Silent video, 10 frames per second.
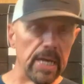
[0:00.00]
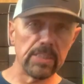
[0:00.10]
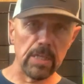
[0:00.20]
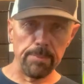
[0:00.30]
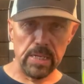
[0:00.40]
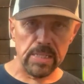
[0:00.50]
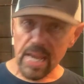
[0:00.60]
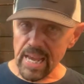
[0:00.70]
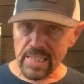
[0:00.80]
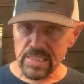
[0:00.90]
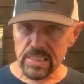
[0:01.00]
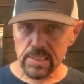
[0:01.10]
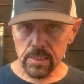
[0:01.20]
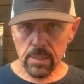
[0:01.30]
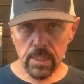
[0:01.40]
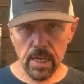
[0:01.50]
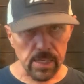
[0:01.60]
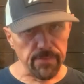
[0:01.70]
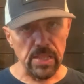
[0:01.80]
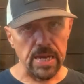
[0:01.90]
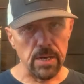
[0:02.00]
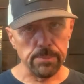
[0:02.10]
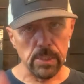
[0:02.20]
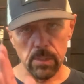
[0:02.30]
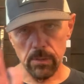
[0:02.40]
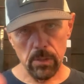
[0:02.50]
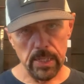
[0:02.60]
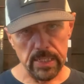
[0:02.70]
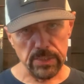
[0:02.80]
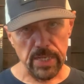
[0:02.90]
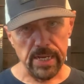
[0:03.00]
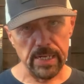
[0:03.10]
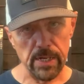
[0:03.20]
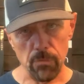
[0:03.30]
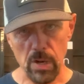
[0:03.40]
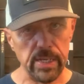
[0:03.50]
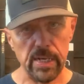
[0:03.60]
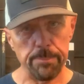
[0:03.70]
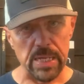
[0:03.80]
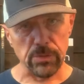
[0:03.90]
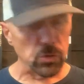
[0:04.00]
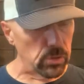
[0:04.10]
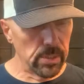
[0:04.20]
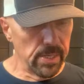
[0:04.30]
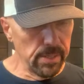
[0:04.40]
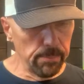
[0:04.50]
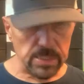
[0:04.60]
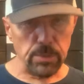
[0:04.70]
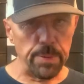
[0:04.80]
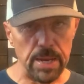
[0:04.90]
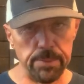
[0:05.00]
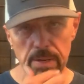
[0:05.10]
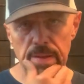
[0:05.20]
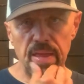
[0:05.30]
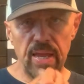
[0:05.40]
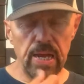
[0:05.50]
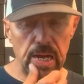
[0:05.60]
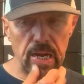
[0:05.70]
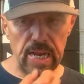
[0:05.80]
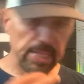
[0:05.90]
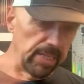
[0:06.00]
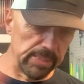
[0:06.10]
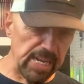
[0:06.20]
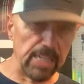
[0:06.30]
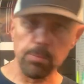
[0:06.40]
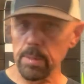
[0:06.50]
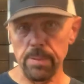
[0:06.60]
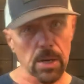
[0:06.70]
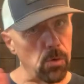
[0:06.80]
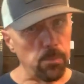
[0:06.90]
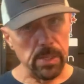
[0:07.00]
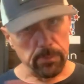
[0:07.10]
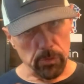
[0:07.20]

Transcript: send me a text. I'll give you that number in a second here. Run and get a pencil, piece of paper, and then text me. But I won't be able to